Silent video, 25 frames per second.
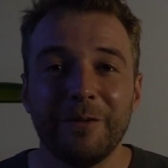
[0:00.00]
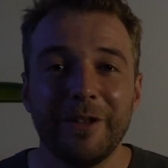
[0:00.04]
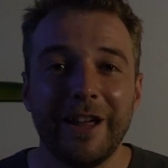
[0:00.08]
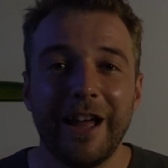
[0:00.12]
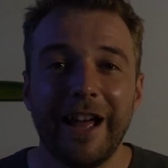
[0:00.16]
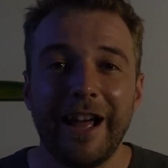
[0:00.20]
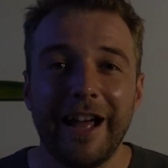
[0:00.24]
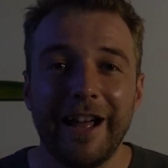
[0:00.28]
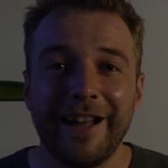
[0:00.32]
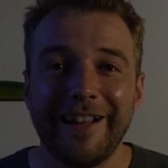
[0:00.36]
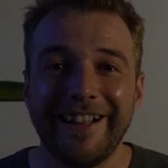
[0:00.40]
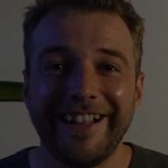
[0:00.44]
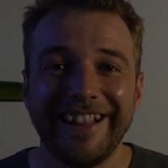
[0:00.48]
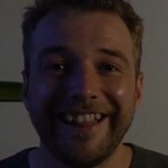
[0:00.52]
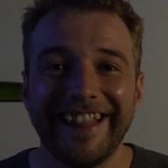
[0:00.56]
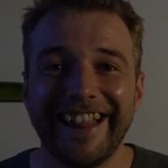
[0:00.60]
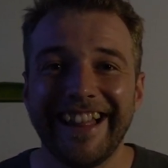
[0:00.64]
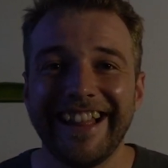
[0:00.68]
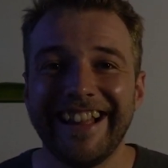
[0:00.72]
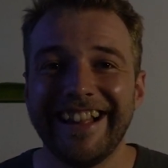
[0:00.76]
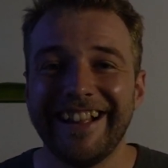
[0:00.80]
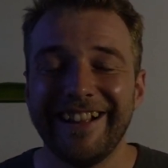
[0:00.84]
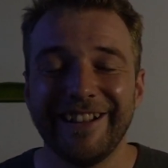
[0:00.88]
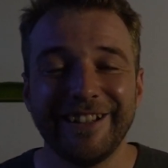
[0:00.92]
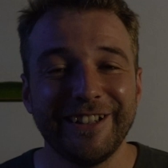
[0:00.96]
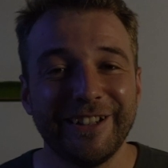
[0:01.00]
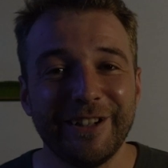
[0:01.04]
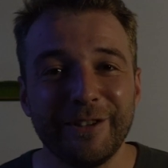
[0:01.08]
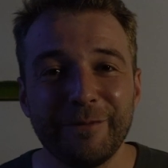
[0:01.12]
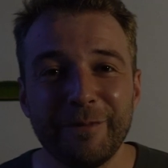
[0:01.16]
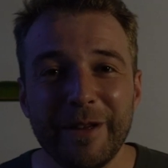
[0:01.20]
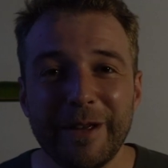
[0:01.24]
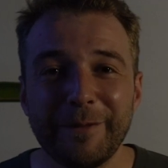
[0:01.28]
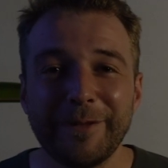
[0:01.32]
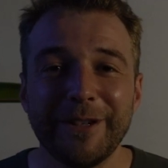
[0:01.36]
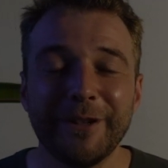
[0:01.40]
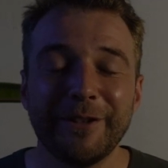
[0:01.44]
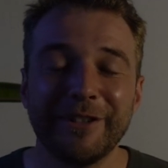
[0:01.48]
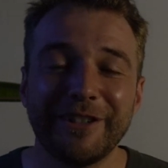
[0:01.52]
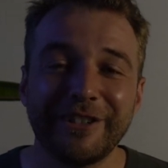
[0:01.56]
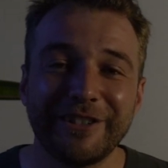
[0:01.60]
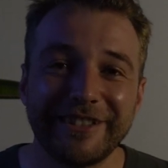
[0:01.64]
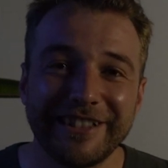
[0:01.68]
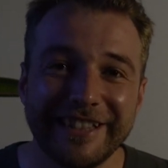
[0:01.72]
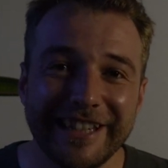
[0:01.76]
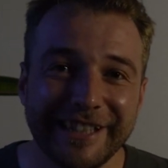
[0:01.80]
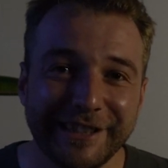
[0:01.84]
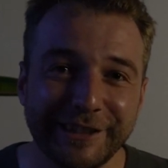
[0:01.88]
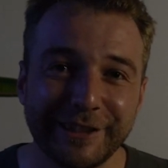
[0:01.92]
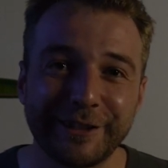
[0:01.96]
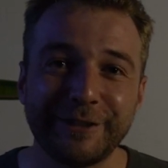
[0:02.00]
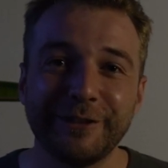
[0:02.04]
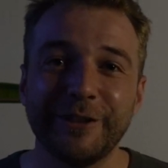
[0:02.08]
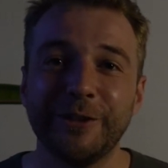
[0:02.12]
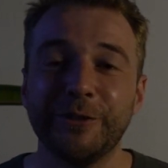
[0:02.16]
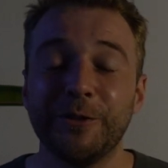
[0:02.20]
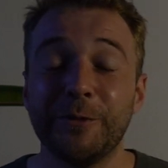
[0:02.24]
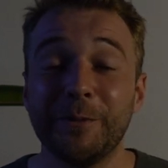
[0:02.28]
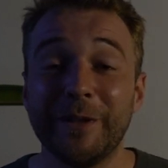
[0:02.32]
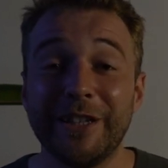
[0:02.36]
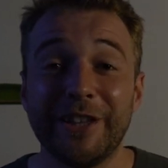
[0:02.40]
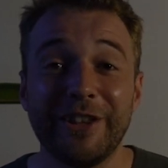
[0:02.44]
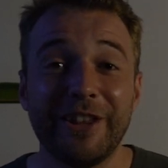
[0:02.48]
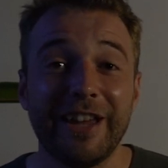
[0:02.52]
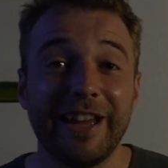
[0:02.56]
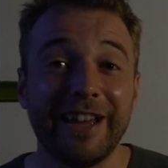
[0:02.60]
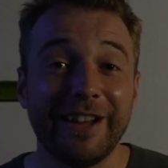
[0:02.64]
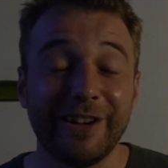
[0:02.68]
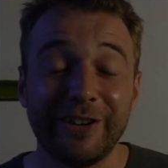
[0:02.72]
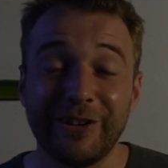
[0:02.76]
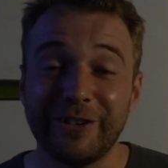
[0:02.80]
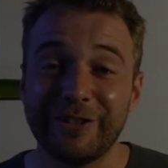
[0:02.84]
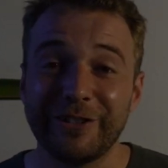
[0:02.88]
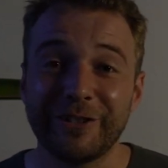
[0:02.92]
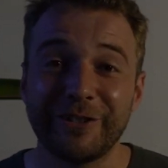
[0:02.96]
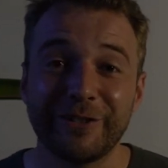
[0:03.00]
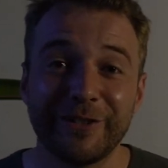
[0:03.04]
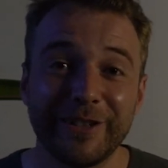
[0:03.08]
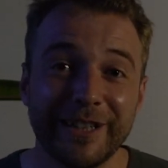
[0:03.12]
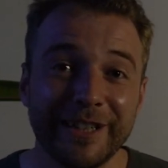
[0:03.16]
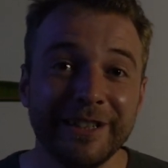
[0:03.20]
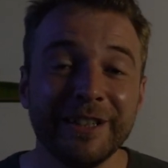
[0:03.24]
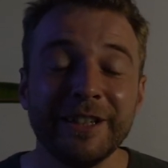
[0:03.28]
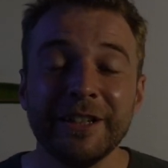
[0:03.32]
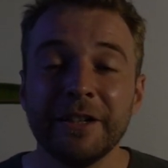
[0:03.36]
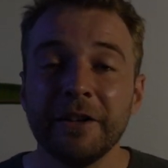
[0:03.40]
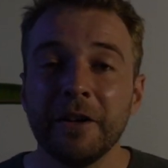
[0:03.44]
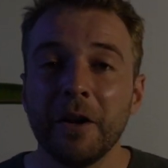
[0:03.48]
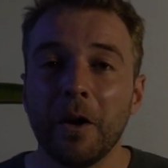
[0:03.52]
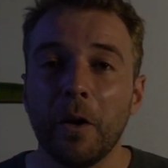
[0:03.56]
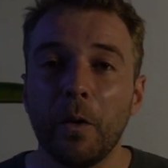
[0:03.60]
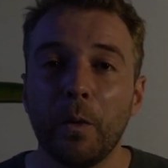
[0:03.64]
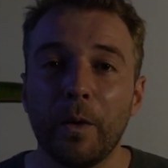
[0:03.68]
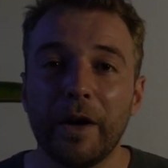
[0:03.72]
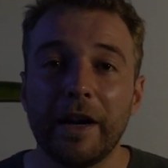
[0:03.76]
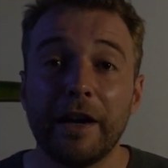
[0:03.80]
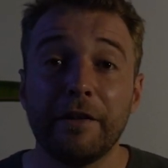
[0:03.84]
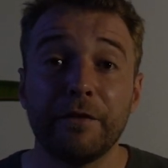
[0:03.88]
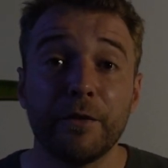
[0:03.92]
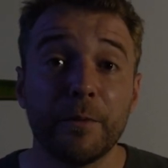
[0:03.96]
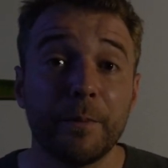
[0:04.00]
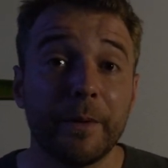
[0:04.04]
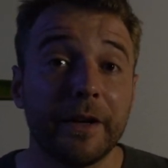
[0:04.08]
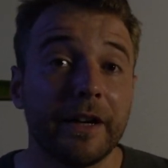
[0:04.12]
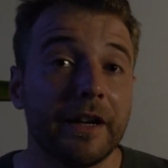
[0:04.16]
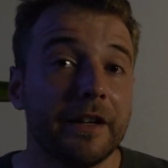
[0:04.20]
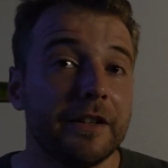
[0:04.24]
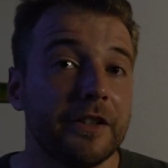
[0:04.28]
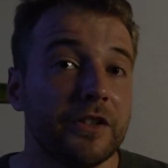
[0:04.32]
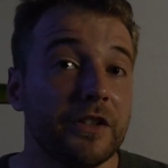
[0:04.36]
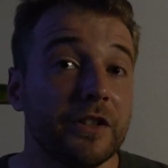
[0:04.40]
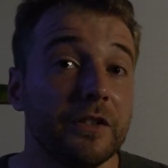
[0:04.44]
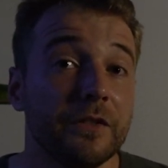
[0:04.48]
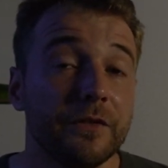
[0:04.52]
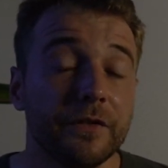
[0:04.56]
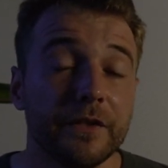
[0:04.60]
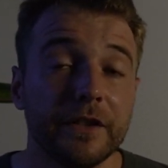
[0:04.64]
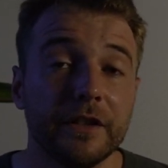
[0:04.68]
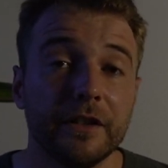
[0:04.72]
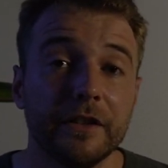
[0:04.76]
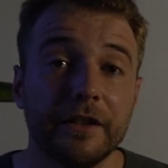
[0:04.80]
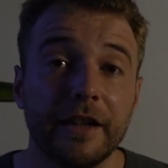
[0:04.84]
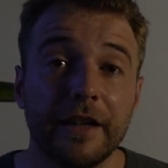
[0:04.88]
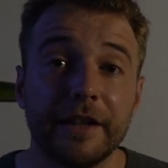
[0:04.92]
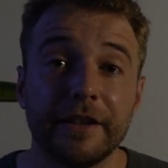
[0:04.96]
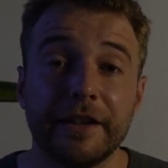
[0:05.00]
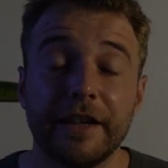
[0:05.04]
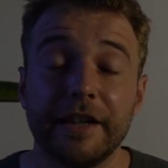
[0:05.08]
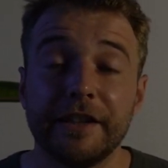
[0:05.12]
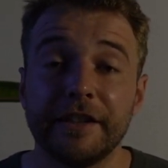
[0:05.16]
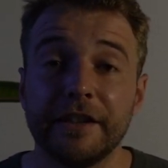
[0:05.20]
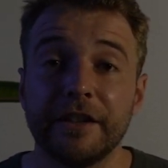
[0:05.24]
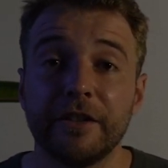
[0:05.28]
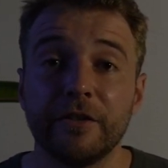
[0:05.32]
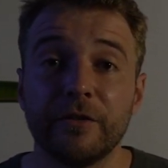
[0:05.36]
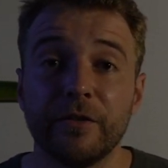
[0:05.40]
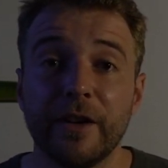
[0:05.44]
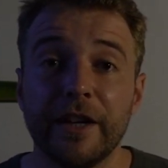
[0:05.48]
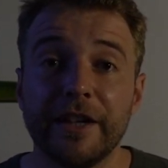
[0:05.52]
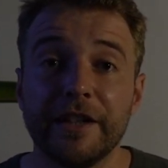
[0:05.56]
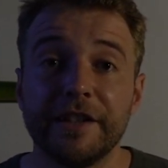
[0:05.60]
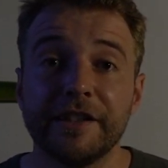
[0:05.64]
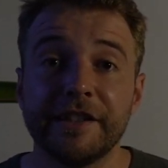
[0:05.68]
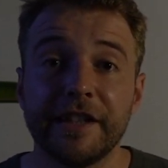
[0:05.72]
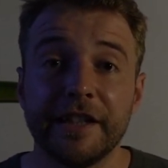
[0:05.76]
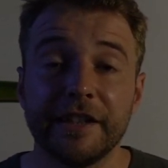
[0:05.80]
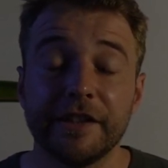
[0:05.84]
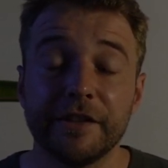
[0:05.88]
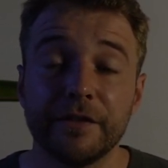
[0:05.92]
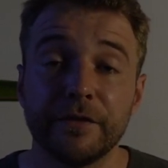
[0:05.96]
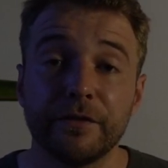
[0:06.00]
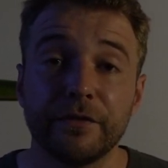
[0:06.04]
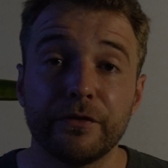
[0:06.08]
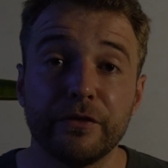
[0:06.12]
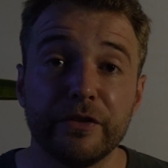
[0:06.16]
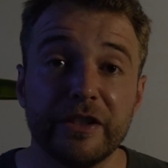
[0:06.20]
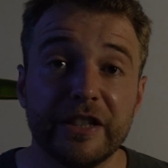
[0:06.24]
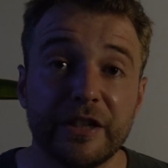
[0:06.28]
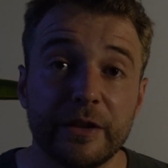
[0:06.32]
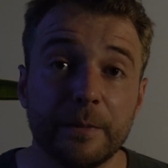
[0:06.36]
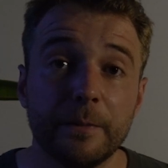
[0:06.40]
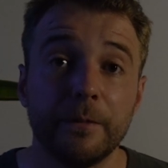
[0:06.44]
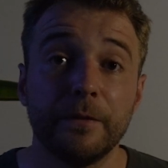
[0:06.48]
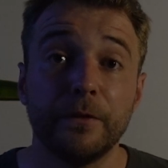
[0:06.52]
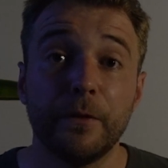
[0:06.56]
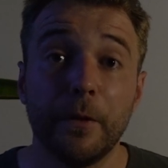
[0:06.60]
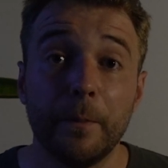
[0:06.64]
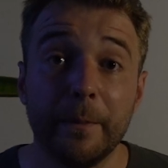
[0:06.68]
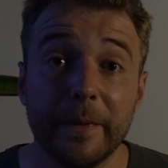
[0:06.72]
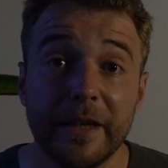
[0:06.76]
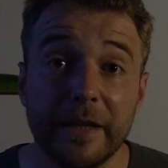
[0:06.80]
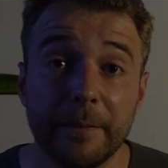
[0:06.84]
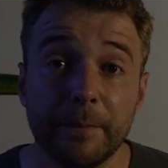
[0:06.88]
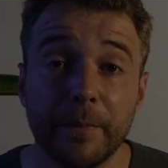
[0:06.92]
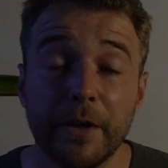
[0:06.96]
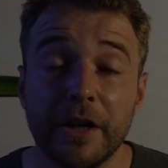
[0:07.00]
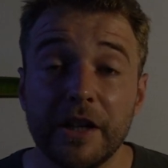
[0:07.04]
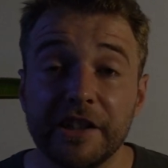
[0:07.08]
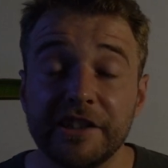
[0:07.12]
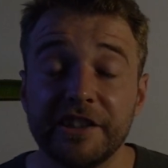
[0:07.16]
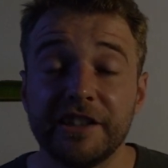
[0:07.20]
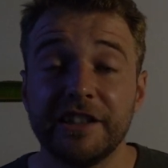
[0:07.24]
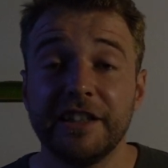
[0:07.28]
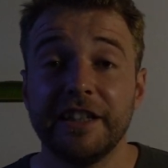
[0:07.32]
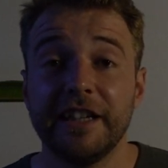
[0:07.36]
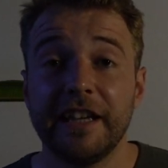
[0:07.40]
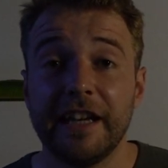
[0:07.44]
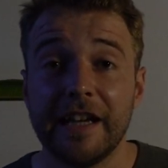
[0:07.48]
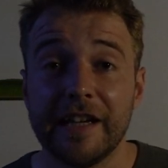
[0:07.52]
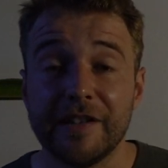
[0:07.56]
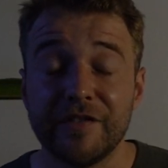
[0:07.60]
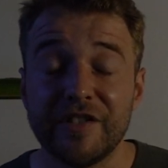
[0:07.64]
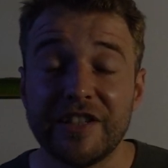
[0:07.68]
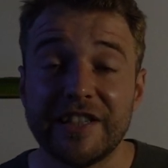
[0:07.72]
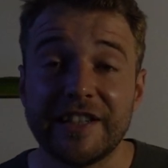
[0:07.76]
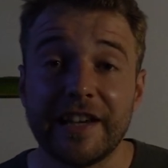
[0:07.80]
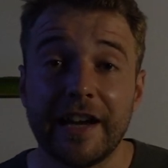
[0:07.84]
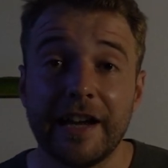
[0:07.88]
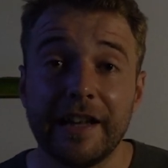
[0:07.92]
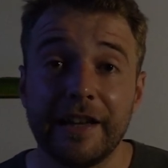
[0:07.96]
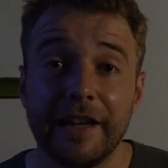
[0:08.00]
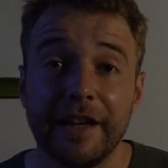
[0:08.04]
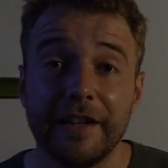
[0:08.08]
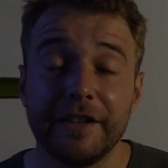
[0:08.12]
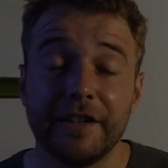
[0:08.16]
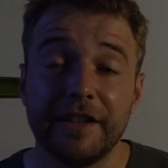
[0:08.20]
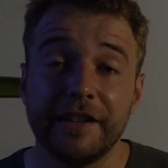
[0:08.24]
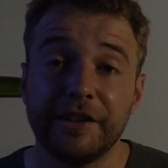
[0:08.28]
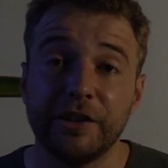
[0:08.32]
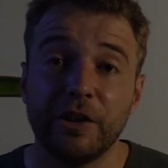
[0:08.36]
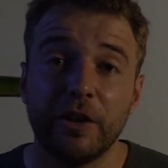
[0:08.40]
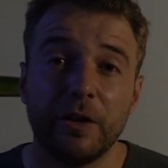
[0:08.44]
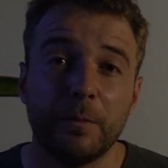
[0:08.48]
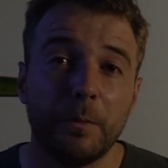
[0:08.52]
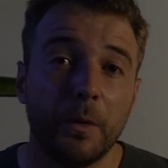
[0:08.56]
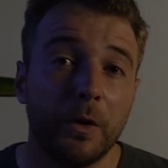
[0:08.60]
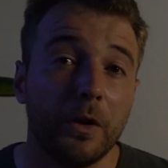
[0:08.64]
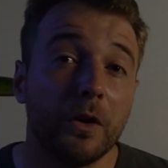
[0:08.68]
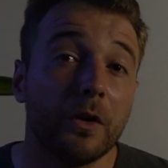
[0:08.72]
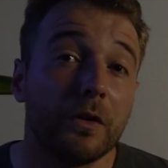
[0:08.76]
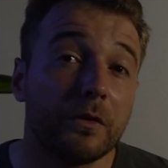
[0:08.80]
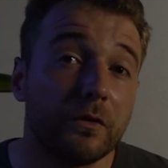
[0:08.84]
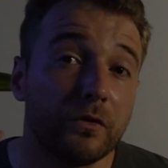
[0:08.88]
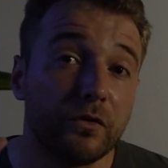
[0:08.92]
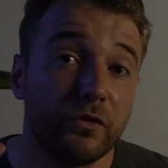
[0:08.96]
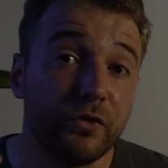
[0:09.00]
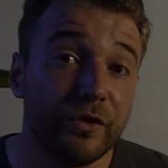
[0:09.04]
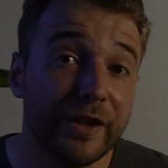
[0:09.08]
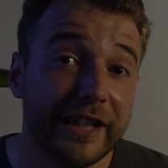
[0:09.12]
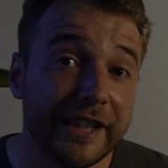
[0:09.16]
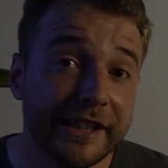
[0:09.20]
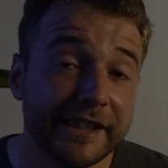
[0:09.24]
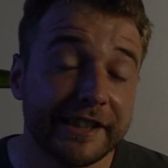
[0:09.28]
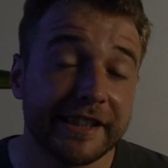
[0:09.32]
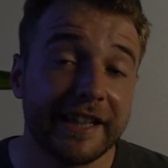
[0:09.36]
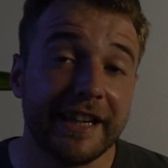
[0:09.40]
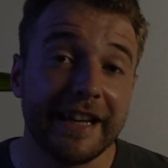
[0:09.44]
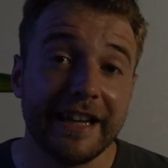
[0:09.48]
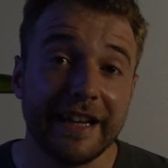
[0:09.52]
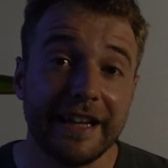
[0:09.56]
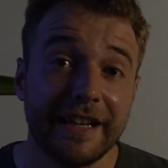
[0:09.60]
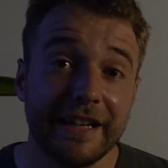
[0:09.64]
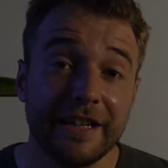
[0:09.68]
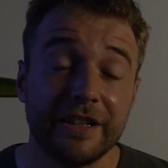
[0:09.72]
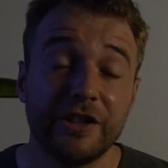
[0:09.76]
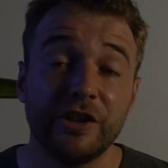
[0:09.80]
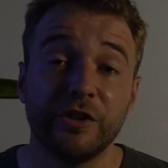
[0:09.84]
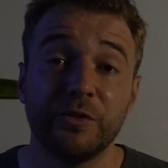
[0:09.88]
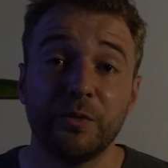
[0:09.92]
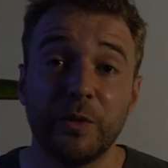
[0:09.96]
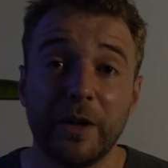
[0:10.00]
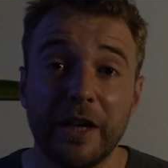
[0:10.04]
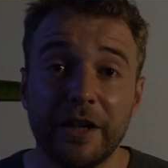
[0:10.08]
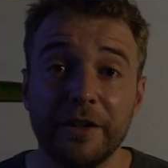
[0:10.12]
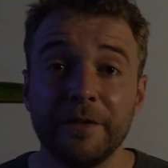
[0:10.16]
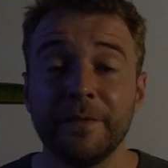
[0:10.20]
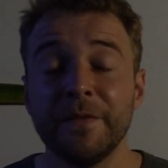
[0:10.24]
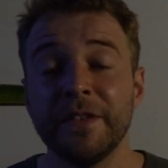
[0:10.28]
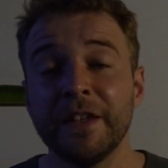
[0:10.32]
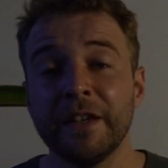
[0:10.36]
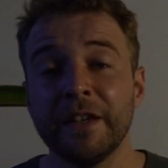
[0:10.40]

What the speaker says: Maybe you disagree with me there or agree or whatever, but I do feel like there's a greater sense of freedom for me personally here in Thailand. There's a lot more risk here as well,